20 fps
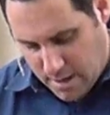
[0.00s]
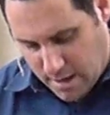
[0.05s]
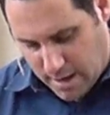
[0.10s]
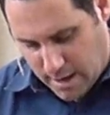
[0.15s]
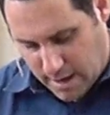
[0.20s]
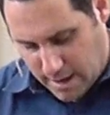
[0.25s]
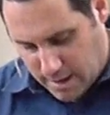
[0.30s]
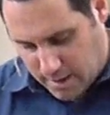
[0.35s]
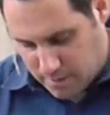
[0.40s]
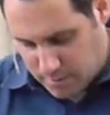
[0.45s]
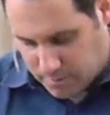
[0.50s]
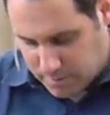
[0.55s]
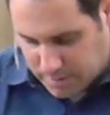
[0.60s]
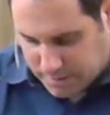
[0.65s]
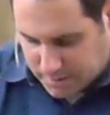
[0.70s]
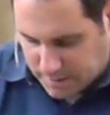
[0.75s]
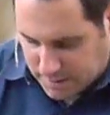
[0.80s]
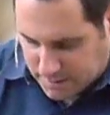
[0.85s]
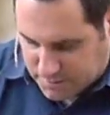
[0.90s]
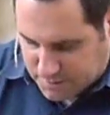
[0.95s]
Uh,
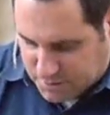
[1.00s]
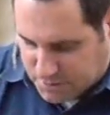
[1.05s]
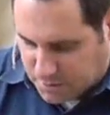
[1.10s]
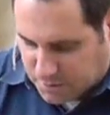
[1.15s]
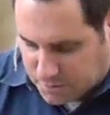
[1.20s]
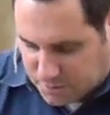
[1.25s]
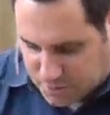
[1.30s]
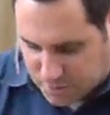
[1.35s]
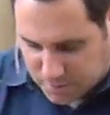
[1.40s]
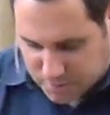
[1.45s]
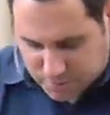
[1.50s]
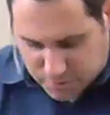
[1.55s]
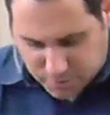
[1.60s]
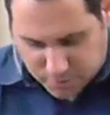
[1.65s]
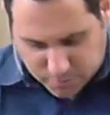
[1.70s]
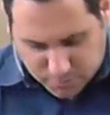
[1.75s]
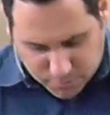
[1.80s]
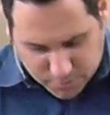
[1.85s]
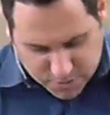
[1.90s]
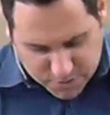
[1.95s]
it, it's to, to,
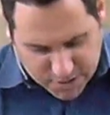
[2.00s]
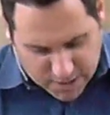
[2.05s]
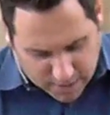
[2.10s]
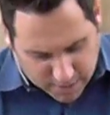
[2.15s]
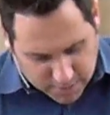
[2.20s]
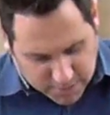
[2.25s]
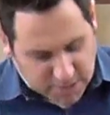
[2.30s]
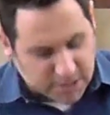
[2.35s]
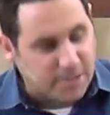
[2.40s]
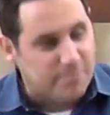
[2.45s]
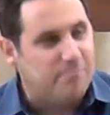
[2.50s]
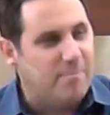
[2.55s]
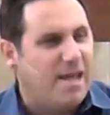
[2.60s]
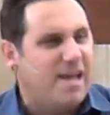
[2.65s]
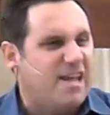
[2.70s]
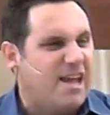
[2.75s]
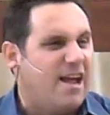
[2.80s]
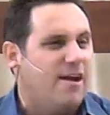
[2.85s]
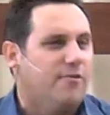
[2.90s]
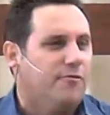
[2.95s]
to zealously
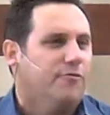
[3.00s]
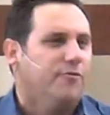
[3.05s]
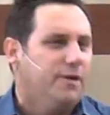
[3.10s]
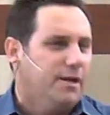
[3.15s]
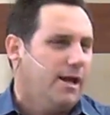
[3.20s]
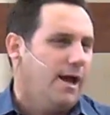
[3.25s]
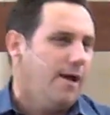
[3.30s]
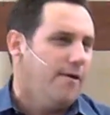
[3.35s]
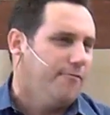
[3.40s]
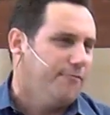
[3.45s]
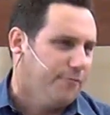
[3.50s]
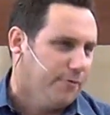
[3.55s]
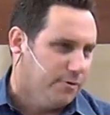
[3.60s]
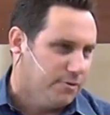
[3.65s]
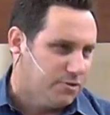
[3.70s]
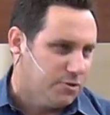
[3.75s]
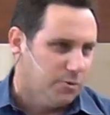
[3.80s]
make every effort.